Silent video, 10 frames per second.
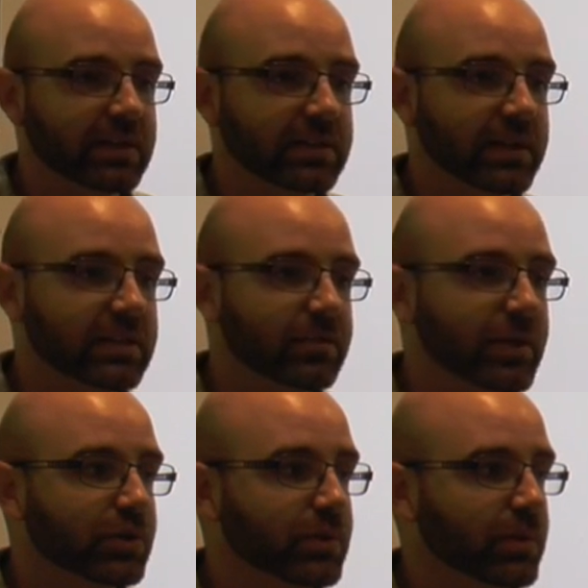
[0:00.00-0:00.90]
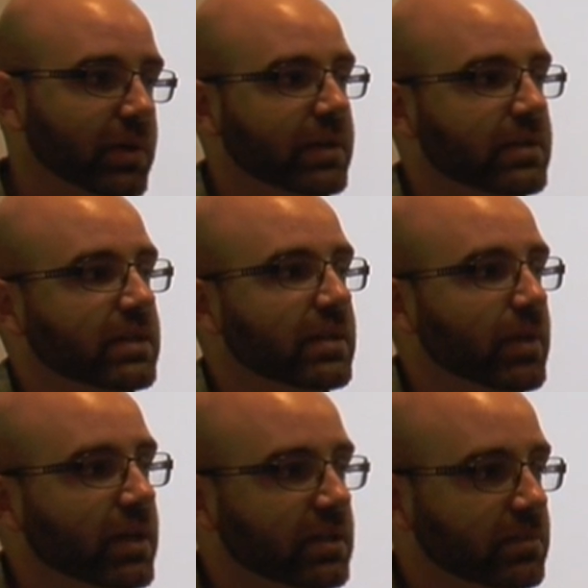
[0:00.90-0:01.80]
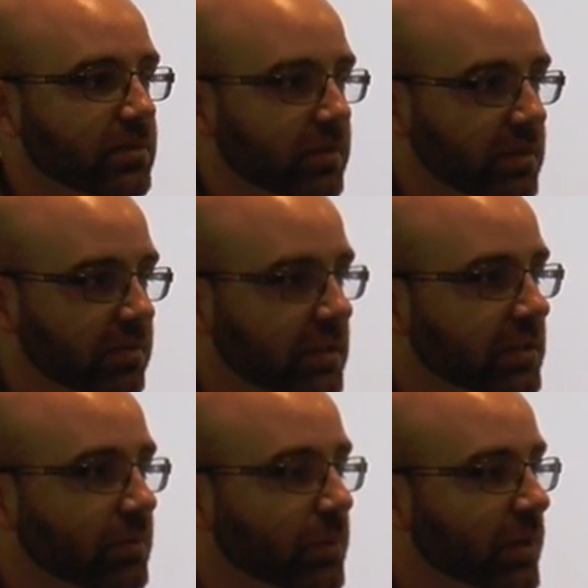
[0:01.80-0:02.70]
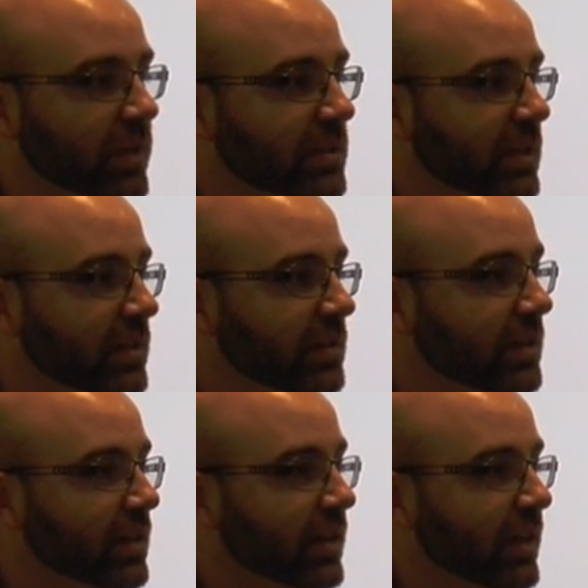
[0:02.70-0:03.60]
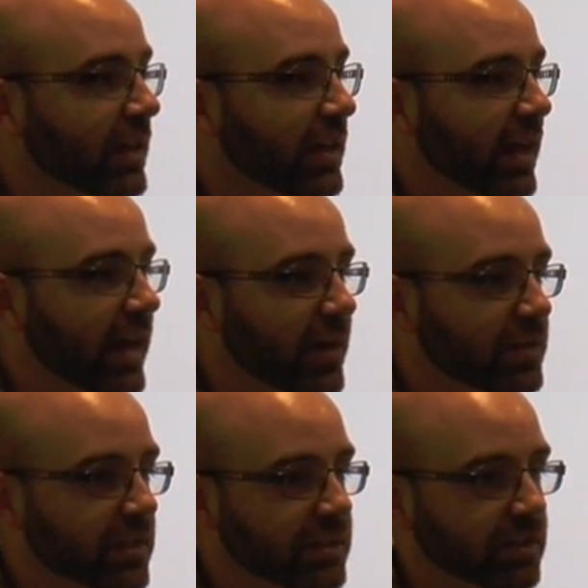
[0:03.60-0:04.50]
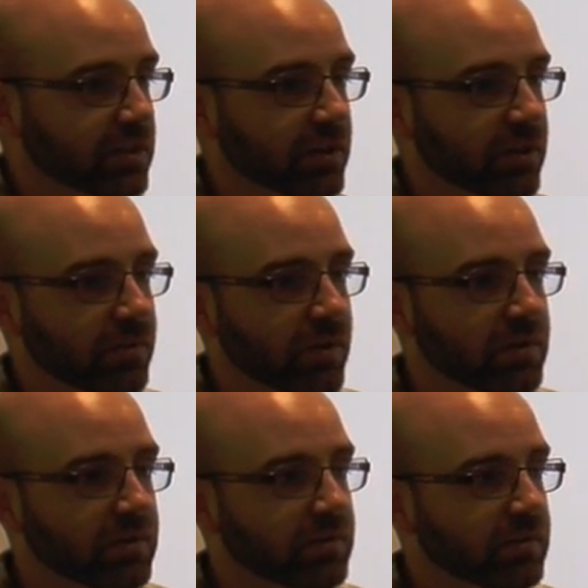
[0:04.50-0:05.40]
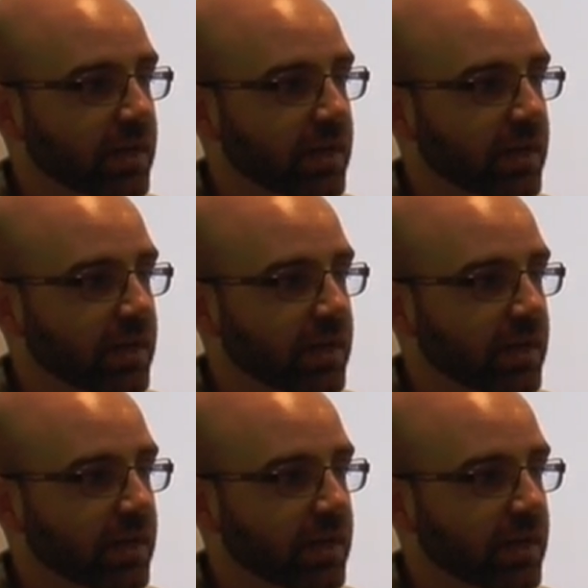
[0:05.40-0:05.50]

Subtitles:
attention because we want to understand mechanisms for intervention. We want to understand how attention can go wrong,